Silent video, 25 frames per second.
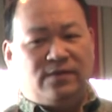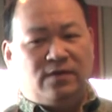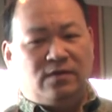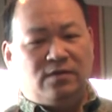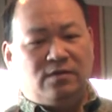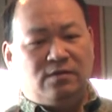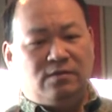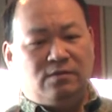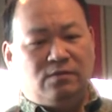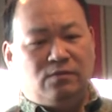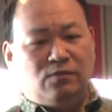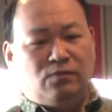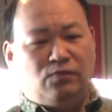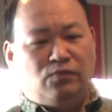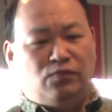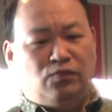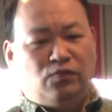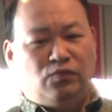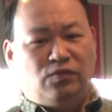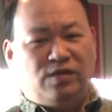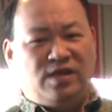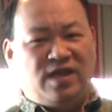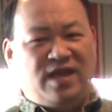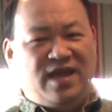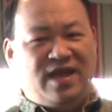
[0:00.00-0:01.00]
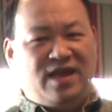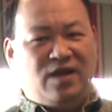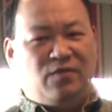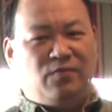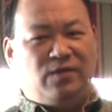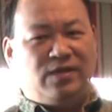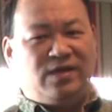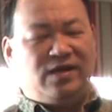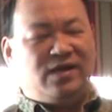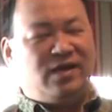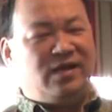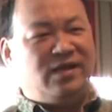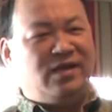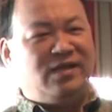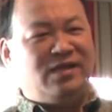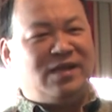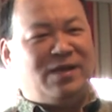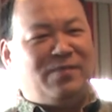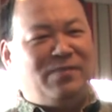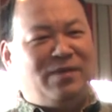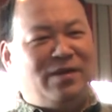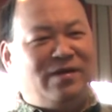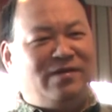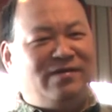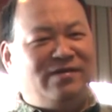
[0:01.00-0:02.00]
all, who care what the cutting
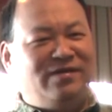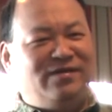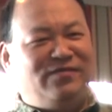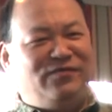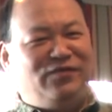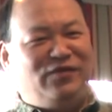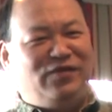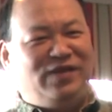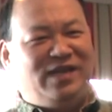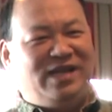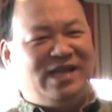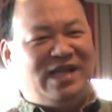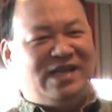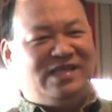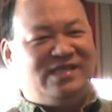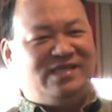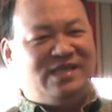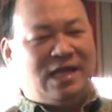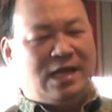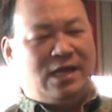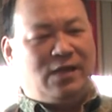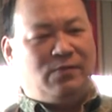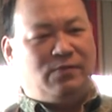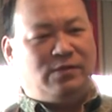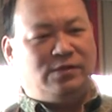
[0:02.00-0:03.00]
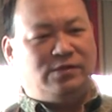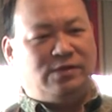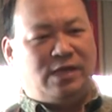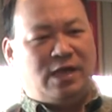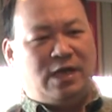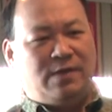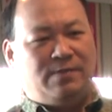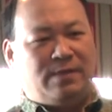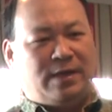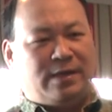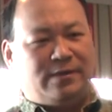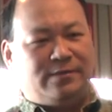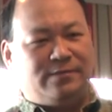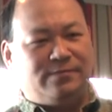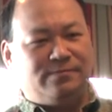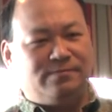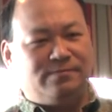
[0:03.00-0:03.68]
diameter if you hit exactly what you aim at?